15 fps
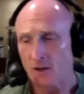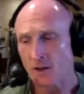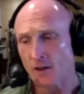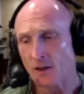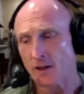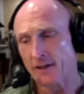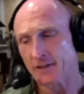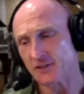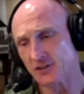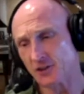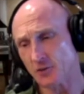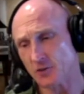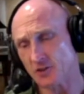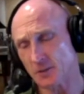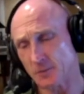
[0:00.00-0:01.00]
And
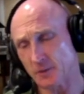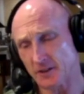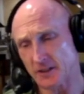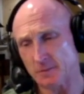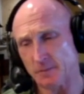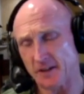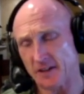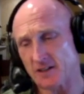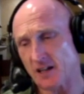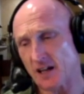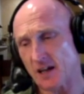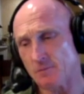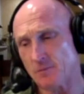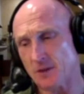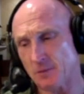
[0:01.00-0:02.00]
so typically by the
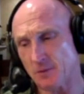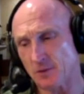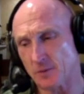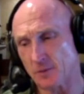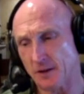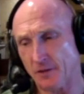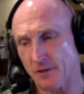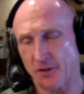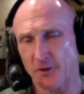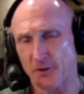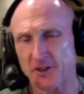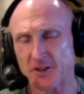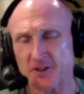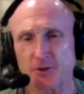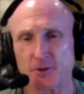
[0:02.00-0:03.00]
time people are about
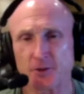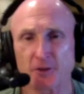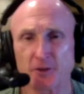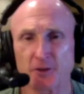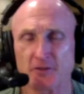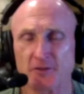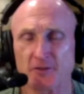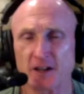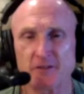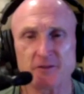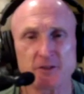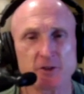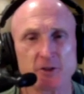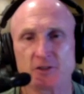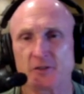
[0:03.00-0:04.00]
thirty-two to thirty-five
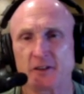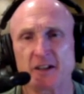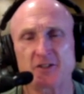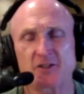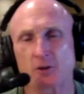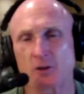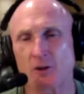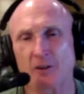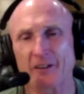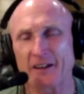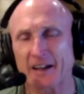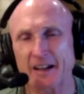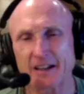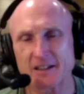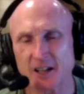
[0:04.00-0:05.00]
years of age, they're
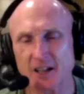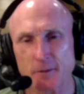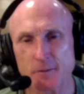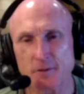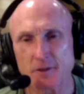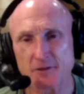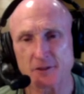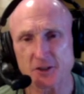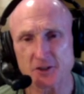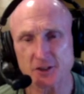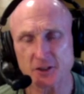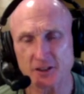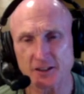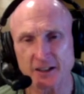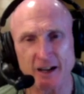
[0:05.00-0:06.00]
already enzyme
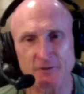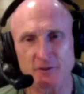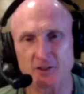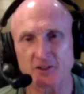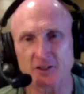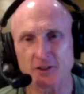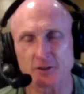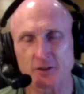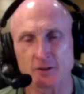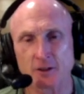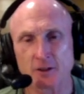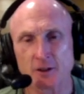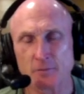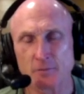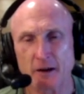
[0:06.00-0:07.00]
deficient, and every single
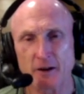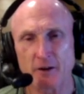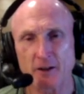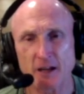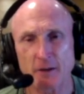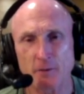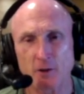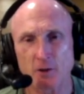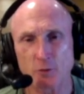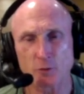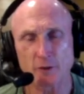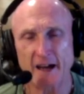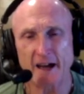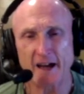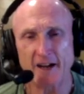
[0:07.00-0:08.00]
biochemical
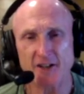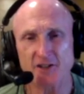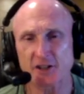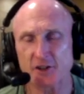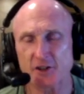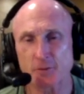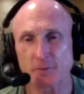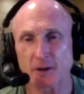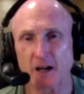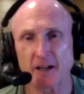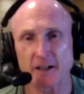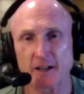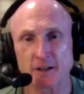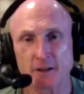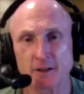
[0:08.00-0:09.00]
reaction in your
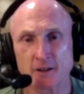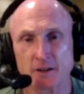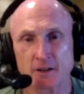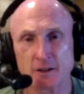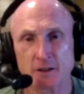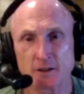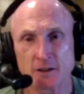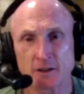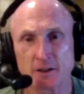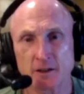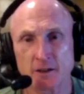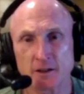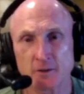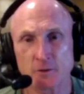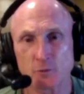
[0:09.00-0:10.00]
body
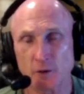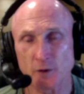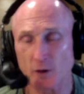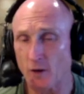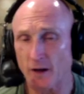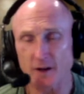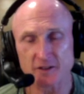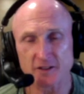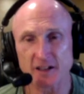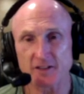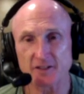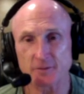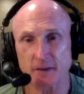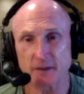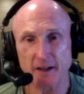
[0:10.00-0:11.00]
requires
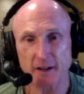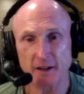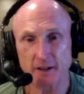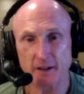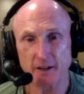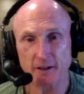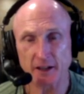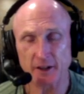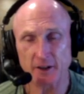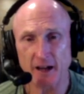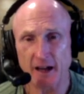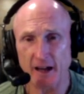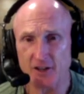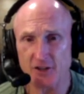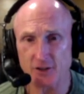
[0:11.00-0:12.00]
enzymatic
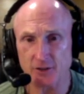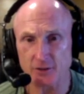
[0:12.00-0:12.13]
interaction.